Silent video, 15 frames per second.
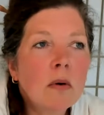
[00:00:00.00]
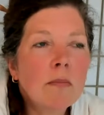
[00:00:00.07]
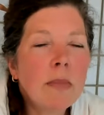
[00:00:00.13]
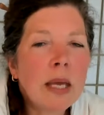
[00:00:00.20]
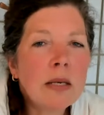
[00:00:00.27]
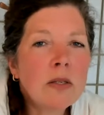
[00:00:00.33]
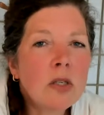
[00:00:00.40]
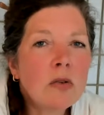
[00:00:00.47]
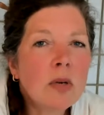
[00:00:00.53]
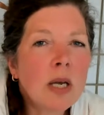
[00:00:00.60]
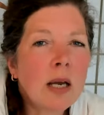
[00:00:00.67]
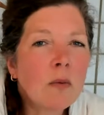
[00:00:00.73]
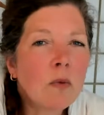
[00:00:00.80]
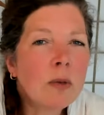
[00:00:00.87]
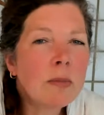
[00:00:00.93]
men don't
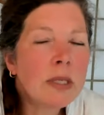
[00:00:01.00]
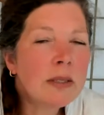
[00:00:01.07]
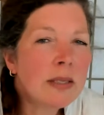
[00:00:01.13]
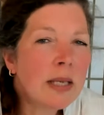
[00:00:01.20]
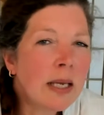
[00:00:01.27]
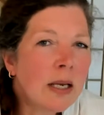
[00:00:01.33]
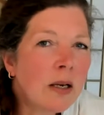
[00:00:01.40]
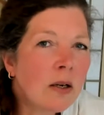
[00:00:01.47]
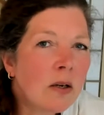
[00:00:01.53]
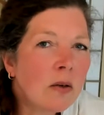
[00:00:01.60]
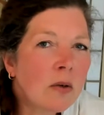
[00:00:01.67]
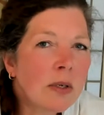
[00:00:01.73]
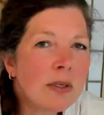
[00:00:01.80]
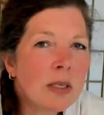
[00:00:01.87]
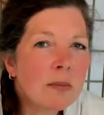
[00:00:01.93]
cut women's hair
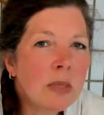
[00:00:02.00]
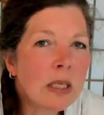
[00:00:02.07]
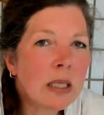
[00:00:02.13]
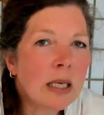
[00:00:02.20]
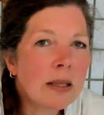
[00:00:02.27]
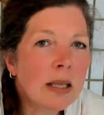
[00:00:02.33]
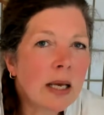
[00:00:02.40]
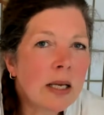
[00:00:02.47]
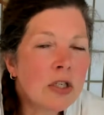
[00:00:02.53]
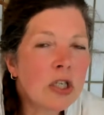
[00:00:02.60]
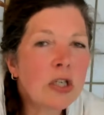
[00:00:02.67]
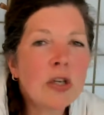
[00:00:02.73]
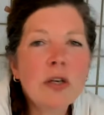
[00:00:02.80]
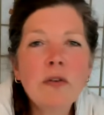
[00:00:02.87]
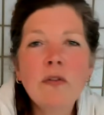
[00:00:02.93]
or something like that.
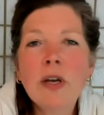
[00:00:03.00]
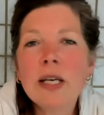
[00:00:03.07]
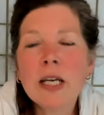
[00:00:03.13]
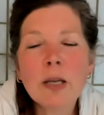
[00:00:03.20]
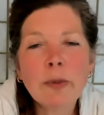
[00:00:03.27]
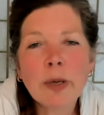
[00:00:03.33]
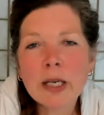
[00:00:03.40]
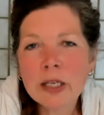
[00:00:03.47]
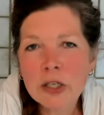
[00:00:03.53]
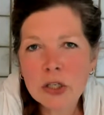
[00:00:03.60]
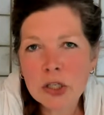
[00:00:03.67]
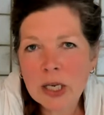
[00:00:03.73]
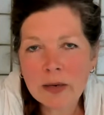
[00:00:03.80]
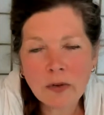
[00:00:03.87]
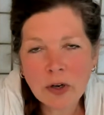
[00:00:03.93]
She couldn't find anybody to
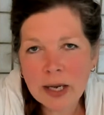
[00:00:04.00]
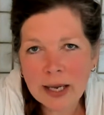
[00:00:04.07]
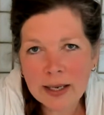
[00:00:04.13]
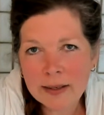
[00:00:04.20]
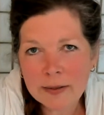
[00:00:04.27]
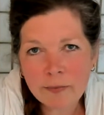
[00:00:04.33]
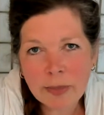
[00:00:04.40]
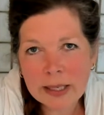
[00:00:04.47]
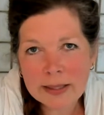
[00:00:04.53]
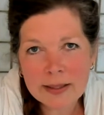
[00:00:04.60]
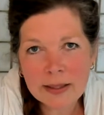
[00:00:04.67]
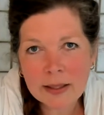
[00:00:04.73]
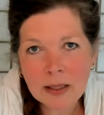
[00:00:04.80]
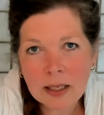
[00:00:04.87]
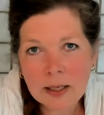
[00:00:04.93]
shave her head,
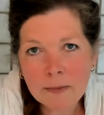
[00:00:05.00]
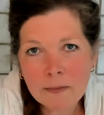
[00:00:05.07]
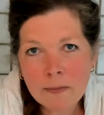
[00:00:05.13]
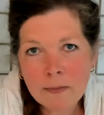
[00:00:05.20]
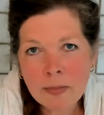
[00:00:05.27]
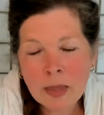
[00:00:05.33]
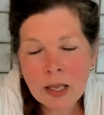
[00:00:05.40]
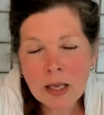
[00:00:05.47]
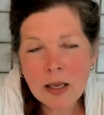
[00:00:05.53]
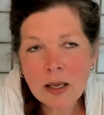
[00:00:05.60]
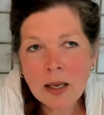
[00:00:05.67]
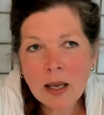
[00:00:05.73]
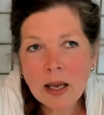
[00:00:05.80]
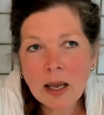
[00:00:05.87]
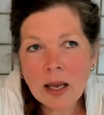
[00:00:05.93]
basically.
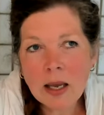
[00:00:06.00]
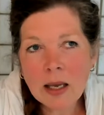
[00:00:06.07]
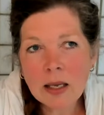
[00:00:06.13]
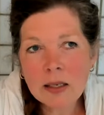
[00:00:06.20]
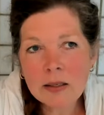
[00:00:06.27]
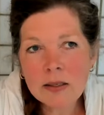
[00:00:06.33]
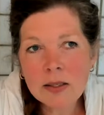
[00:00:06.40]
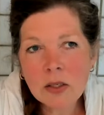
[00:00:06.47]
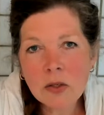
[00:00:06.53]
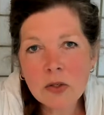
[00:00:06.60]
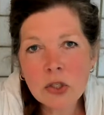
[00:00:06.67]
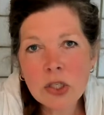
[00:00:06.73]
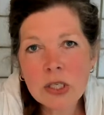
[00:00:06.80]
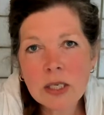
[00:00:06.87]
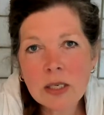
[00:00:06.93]
And
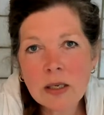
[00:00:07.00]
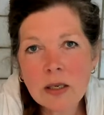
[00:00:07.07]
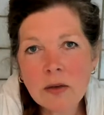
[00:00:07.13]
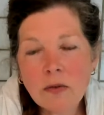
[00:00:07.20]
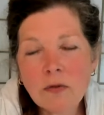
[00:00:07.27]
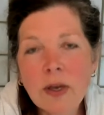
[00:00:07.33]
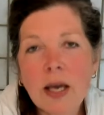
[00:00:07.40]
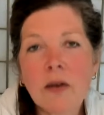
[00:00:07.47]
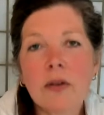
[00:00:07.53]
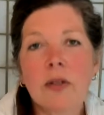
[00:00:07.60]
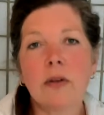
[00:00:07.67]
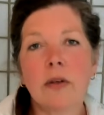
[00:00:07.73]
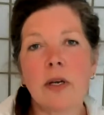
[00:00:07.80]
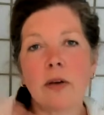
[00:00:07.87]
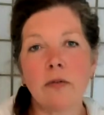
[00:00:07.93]
so she found
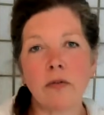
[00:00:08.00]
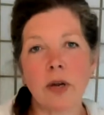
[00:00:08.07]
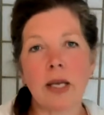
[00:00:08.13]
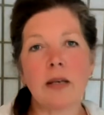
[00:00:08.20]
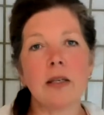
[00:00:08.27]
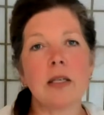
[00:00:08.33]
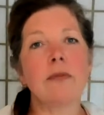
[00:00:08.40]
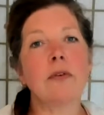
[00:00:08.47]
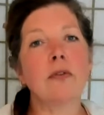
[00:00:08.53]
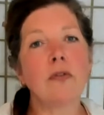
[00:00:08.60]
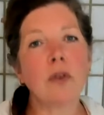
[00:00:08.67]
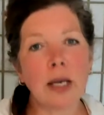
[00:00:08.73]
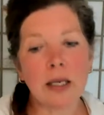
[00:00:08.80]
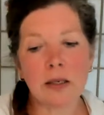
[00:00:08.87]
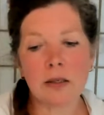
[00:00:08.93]
a friend of a
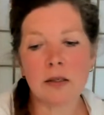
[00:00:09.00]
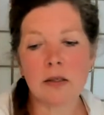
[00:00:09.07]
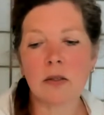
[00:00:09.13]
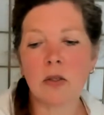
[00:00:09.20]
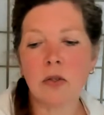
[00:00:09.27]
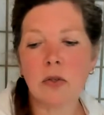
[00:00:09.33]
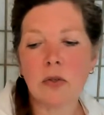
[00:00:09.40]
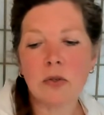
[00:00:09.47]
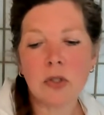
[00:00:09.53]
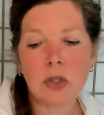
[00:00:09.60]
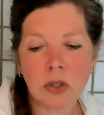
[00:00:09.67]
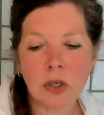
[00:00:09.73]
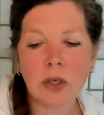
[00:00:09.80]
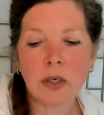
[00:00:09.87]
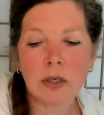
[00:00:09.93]
friend who
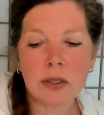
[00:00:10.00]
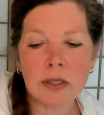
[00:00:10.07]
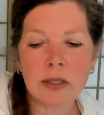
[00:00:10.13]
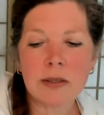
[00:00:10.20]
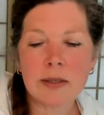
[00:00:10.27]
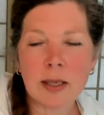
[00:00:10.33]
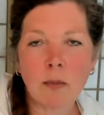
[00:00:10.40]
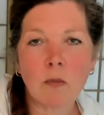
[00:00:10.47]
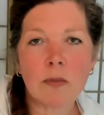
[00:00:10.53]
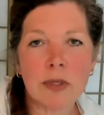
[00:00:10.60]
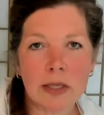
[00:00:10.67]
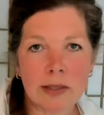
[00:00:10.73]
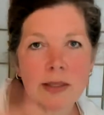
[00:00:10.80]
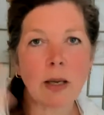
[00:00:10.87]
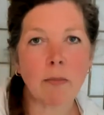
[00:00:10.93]
took her to
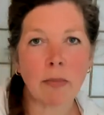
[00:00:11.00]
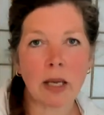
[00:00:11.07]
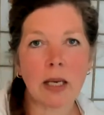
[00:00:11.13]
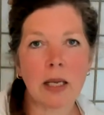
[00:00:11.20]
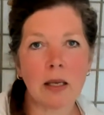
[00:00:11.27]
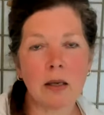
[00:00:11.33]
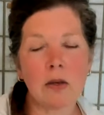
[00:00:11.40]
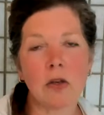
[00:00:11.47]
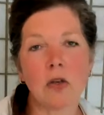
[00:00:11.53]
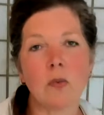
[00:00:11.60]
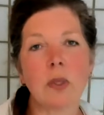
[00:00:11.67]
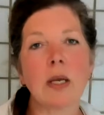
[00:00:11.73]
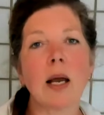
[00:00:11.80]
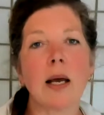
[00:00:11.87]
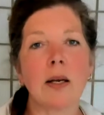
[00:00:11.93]
somebody who
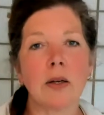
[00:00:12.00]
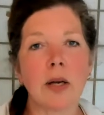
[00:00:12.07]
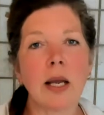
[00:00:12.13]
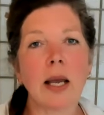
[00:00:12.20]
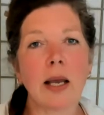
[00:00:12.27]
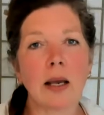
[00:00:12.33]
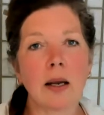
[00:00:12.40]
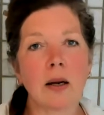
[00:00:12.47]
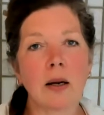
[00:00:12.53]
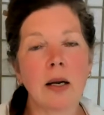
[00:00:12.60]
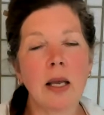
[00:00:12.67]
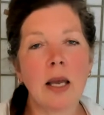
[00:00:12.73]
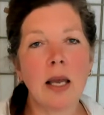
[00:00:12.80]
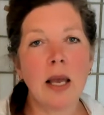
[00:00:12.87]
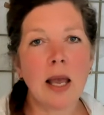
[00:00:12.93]
would cut her
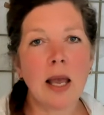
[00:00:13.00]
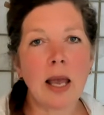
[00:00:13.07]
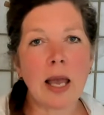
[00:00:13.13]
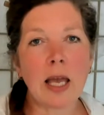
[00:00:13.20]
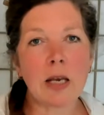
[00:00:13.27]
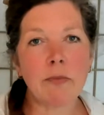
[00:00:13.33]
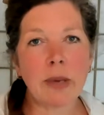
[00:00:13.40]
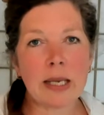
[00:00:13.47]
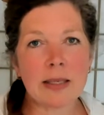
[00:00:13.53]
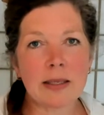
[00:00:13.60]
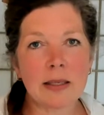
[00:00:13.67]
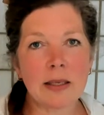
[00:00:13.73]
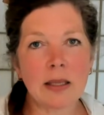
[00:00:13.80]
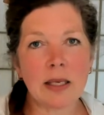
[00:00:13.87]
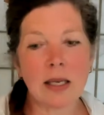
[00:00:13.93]
hair. And
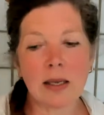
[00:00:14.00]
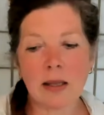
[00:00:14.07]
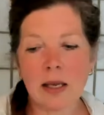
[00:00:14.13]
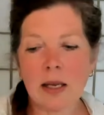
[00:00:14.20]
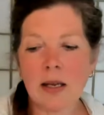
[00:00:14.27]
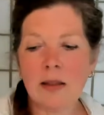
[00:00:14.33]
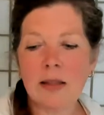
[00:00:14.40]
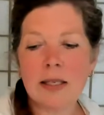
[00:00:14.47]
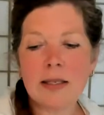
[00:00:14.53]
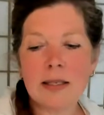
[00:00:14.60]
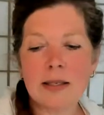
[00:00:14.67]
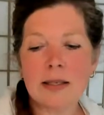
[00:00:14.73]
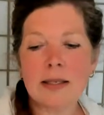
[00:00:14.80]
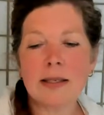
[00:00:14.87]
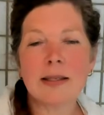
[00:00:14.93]
basically, this
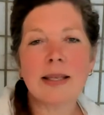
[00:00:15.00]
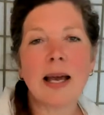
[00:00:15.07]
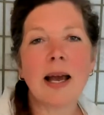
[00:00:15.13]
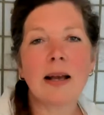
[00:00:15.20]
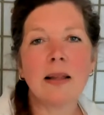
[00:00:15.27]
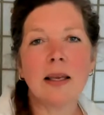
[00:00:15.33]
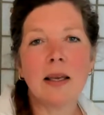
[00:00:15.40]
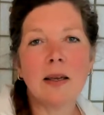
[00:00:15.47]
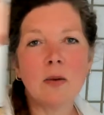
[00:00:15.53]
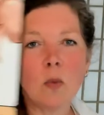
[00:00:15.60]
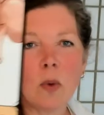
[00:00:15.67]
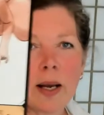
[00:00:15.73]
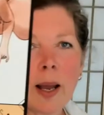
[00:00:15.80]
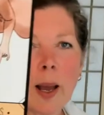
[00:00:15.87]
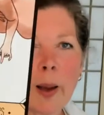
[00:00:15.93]
is exactly
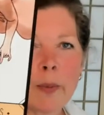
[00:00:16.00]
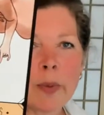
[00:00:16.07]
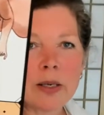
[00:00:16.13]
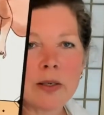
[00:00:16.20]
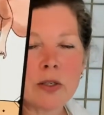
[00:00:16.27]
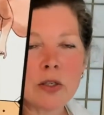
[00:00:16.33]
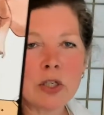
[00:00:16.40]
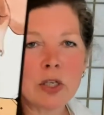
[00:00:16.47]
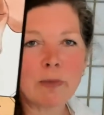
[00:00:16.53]
what happened. She